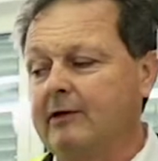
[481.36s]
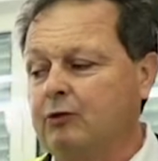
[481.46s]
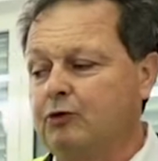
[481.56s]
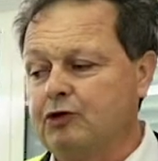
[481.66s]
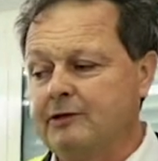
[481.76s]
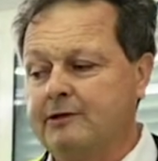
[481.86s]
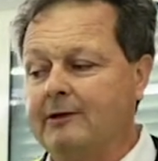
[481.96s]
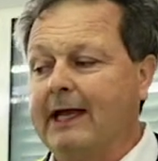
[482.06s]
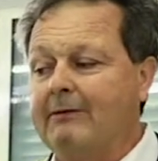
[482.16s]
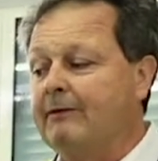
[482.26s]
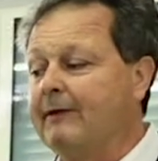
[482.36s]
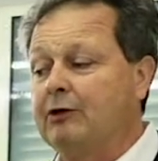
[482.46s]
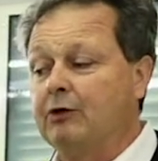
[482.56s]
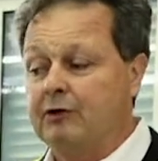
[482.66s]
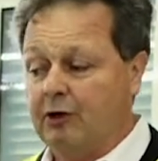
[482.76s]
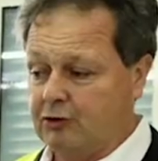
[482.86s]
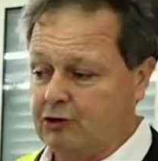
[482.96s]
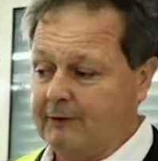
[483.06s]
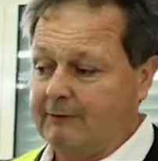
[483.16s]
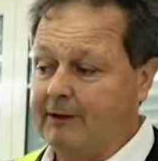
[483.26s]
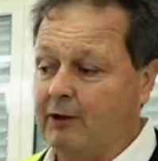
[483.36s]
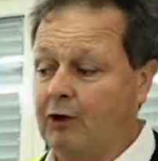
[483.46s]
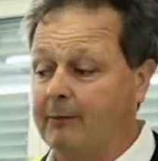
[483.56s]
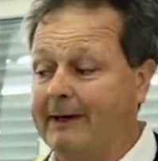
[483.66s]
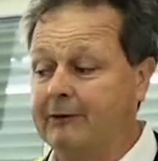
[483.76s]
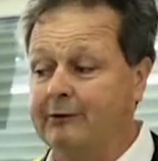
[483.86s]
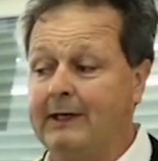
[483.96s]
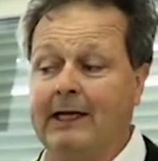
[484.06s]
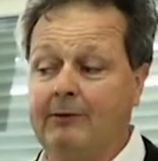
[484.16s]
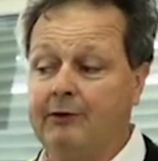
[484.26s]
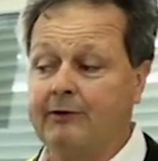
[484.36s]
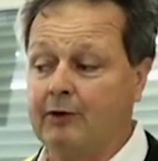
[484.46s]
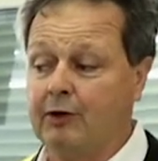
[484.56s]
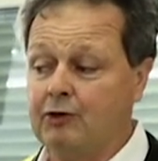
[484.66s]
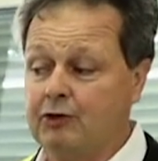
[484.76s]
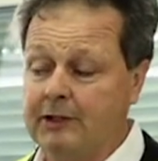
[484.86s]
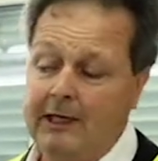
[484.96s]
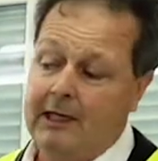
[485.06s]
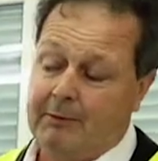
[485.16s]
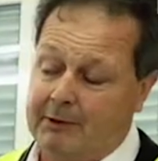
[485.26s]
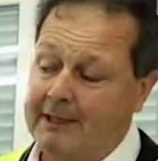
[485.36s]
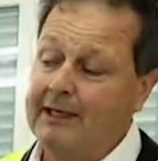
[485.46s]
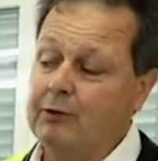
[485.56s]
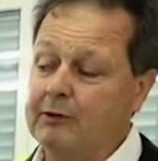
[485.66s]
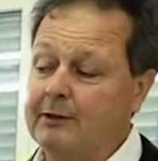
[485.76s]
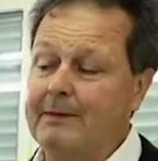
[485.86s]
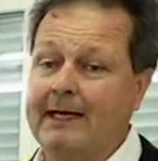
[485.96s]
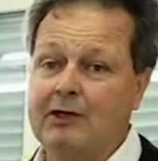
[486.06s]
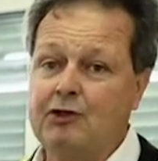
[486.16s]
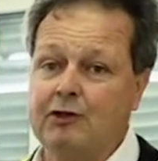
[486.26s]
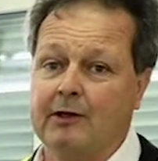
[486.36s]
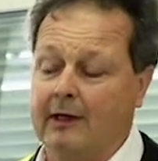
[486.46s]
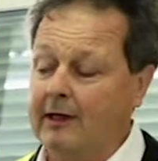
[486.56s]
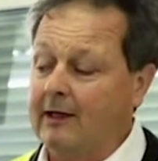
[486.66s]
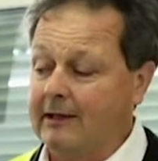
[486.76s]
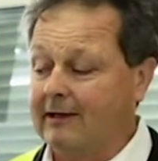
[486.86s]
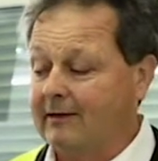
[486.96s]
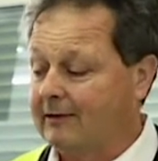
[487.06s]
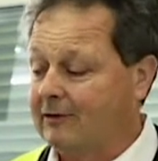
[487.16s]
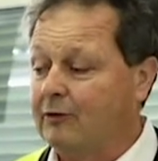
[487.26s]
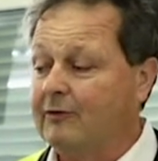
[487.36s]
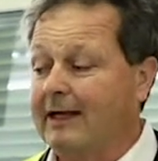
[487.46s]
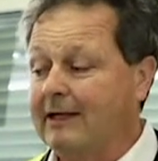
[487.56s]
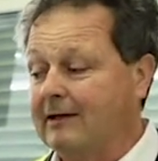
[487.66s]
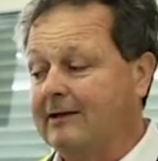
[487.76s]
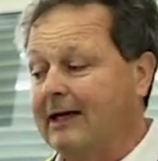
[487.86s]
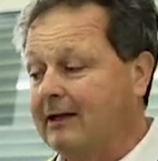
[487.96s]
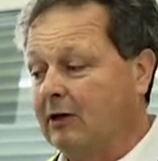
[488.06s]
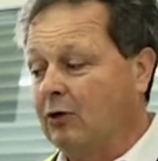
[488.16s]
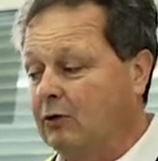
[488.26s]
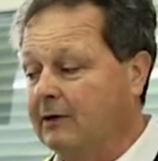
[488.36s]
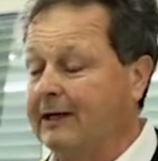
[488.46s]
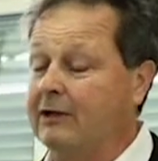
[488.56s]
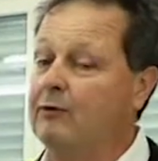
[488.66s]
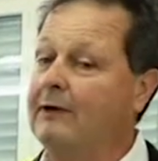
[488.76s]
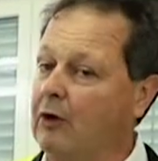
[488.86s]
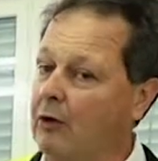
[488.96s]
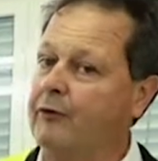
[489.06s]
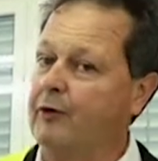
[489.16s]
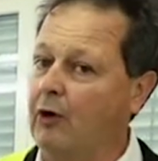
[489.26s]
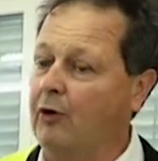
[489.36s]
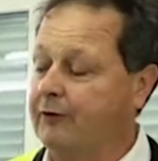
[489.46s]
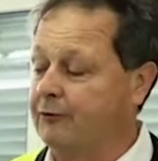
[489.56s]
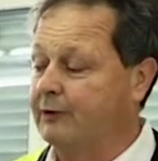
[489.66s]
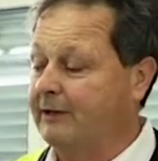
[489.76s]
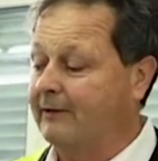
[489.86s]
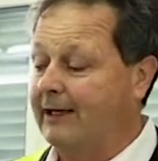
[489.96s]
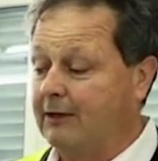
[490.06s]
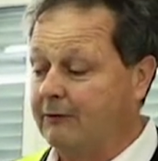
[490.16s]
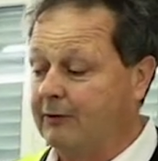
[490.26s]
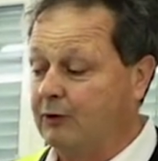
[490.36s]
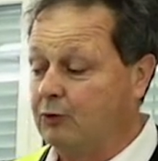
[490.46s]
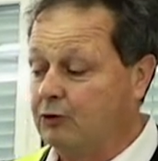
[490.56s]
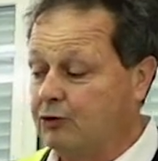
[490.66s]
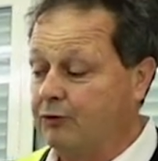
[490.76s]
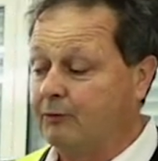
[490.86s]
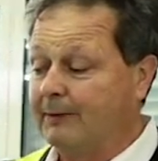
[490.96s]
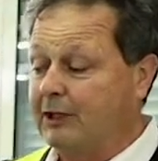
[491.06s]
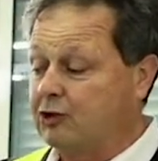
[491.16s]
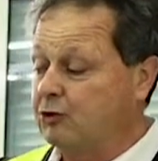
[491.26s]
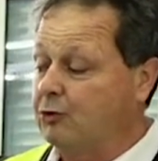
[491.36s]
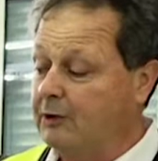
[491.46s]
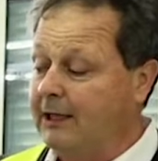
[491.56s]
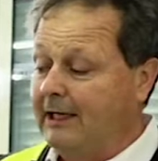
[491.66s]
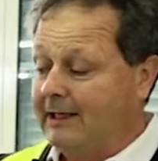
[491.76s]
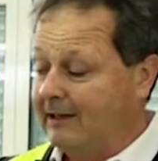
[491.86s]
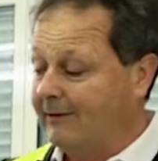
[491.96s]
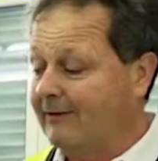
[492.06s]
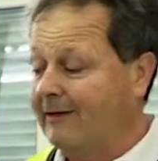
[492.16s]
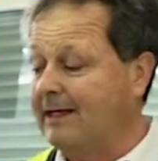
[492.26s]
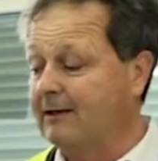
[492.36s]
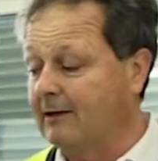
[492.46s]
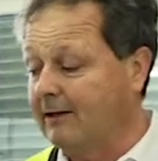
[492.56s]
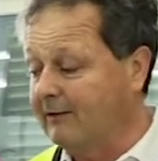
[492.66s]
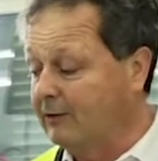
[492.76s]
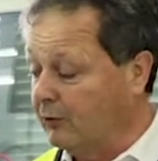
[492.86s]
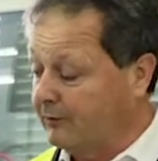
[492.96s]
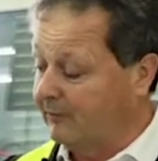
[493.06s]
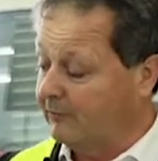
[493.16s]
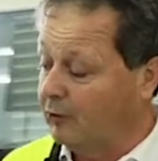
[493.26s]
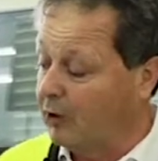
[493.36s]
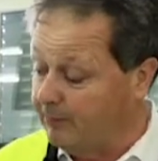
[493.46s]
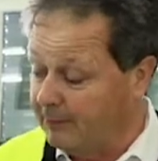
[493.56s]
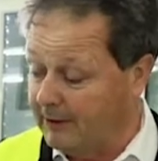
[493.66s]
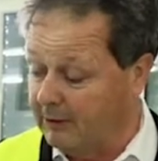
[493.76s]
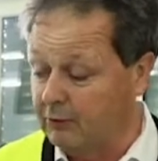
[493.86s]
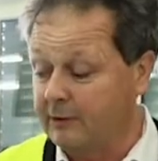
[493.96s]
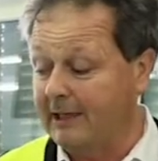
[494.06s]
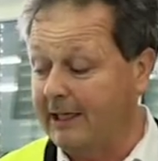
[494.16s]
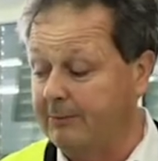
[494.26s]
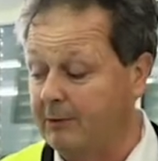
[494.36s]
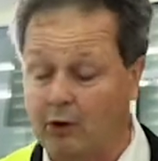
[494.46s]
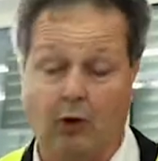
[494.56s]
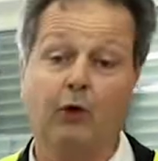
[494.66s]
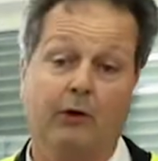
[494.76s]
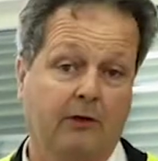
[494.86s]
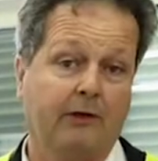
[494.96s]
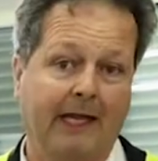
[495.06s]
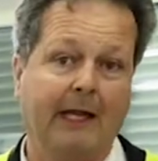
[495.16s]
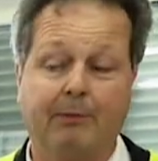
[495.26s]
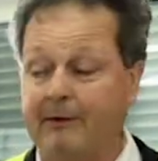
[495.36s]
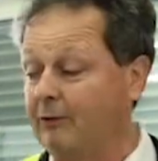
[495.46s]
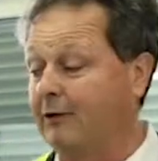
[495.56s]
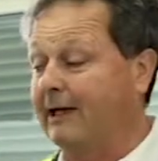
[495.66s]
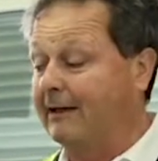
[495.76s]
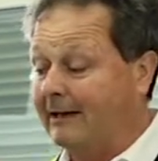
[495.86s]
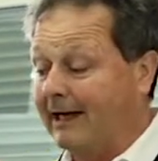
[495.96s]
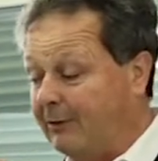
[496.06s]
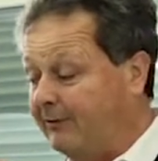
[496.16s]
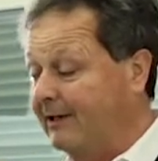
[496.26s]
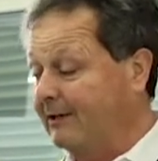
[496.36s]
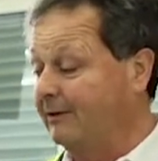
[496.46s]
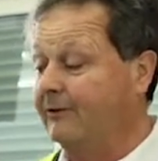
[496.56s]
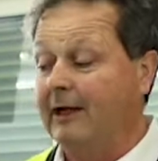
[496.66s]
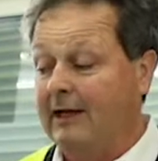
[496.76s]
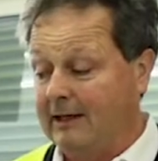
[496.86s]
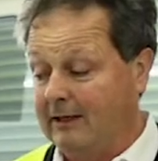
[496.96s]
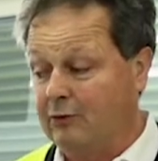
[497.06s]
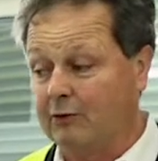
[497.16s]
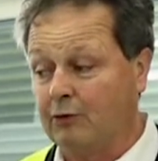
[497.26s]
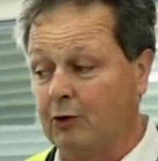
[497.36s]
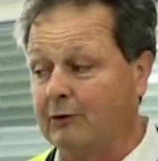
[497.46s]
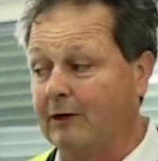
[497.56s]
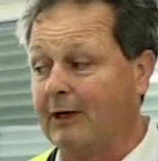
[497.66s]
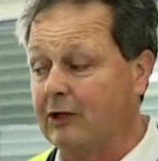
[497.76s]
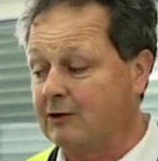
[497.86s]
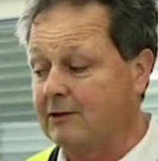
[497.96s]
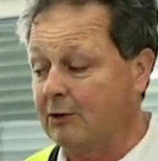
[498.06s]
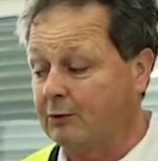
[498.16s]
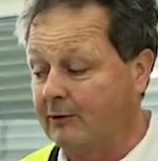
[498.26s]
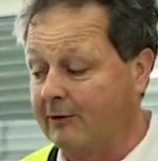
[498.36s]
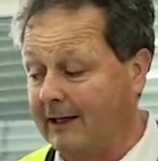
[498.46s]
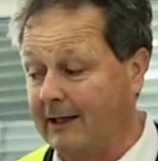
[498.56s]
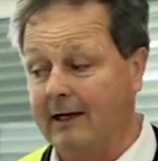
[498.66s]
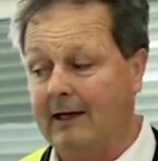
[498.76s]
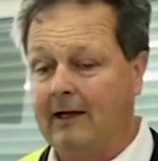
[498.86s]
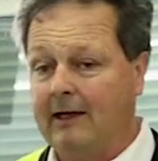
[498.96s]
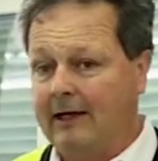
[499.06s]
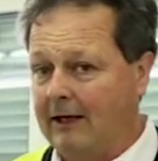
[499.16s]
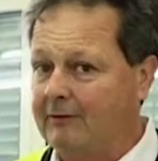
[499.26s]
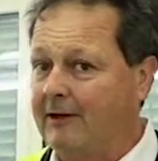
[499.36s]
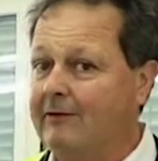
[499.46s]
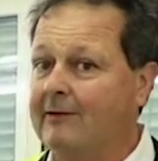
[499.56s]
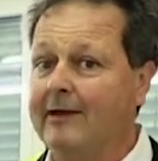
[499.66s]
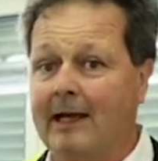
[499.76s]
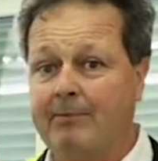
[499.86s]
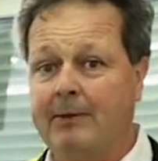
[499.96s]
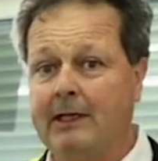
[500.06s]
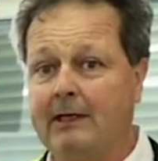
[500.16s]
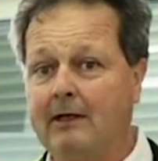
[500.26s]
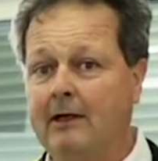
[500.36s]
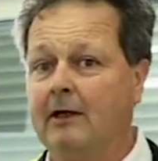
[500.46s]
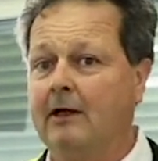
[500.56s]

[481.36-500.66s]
solutions today we will not touch when we talk about rail infrastructure, but I could imagine that it's not taking that long, that you will also ask for this kind of solution to make sure that the signal is not disturbing your cable, or the cable is not getting out signals into the wrong direction, so to say. If this is happening,